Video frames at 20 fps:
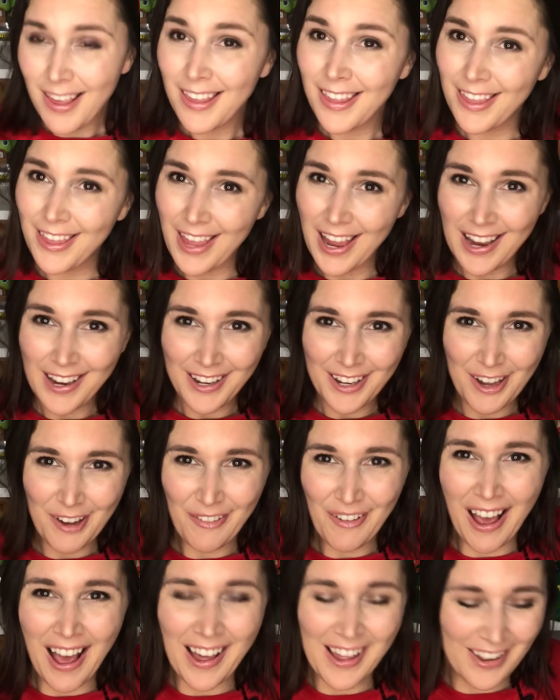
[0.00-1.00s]
Thank you,
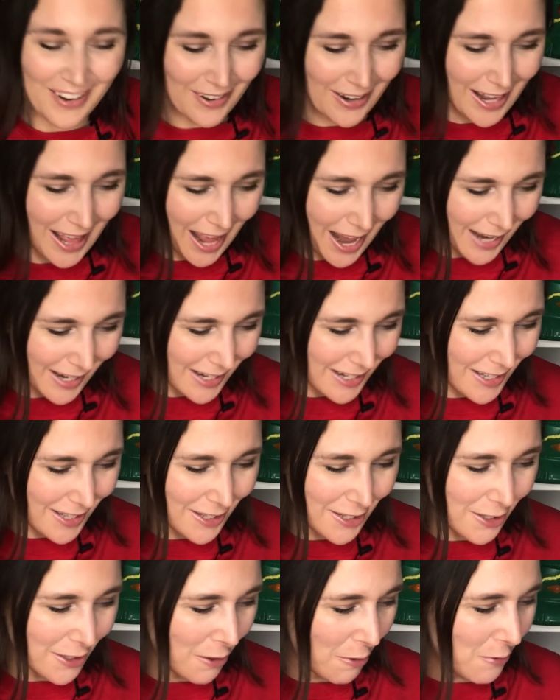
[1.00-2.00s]
Valerie. That is
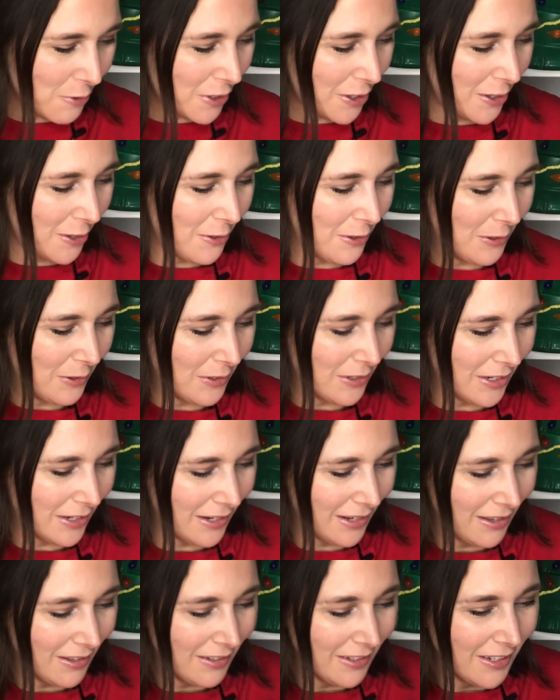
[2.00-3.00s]
so cute.
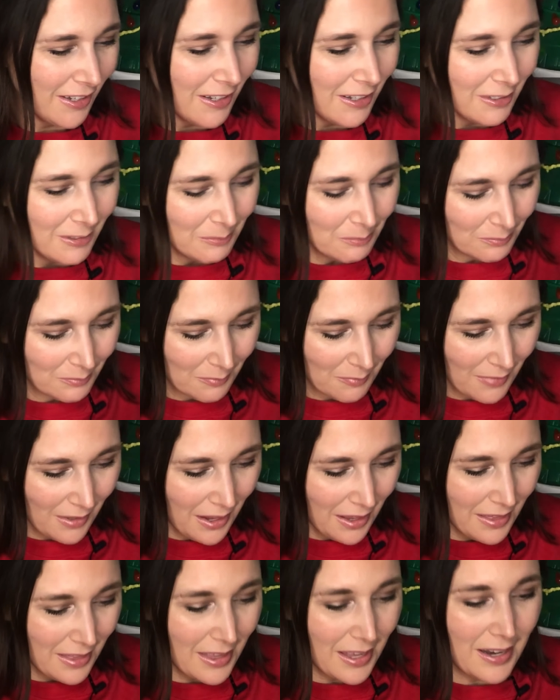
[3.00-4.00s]

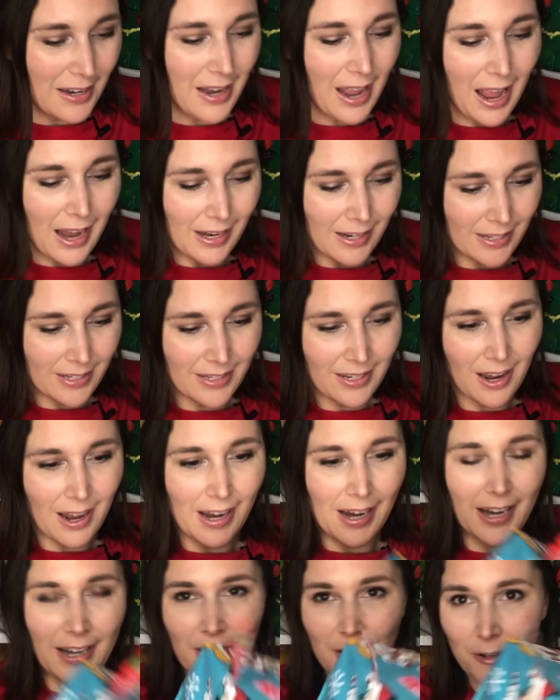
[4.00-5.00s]
The next
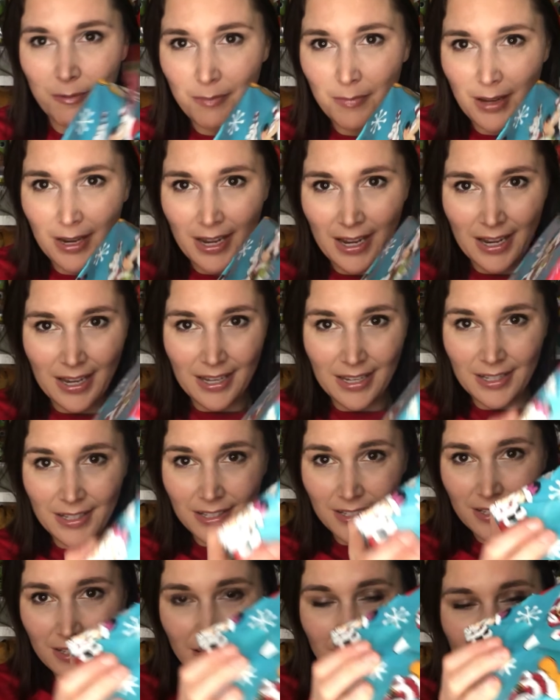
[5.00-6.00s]
item
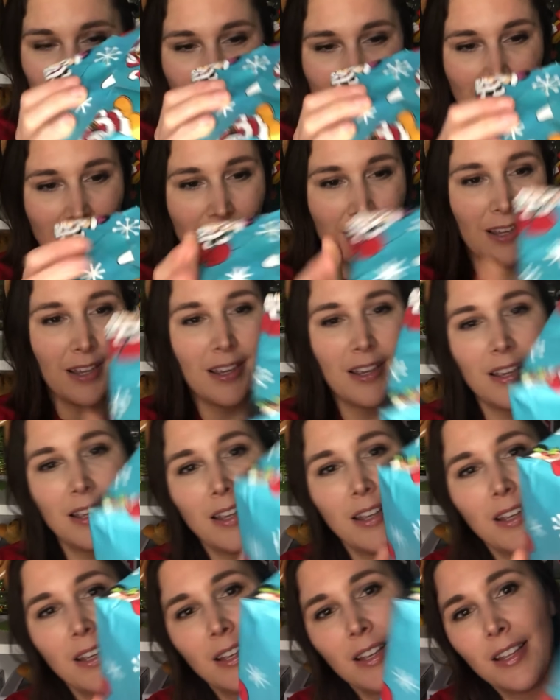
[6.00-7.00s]
is
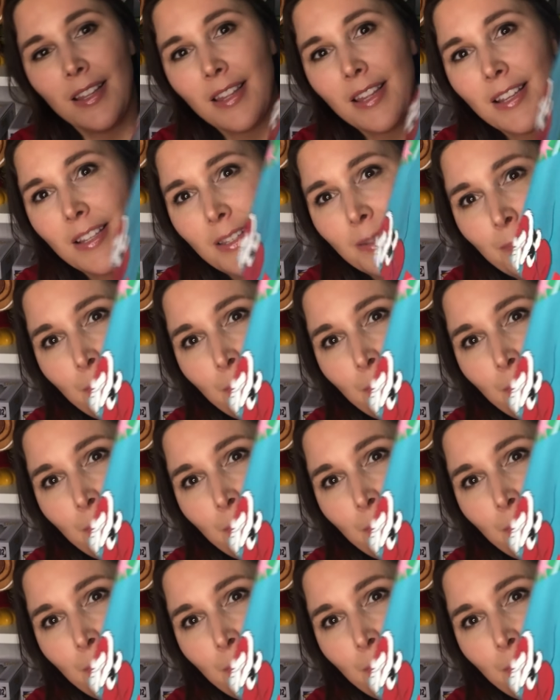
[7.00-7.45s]
this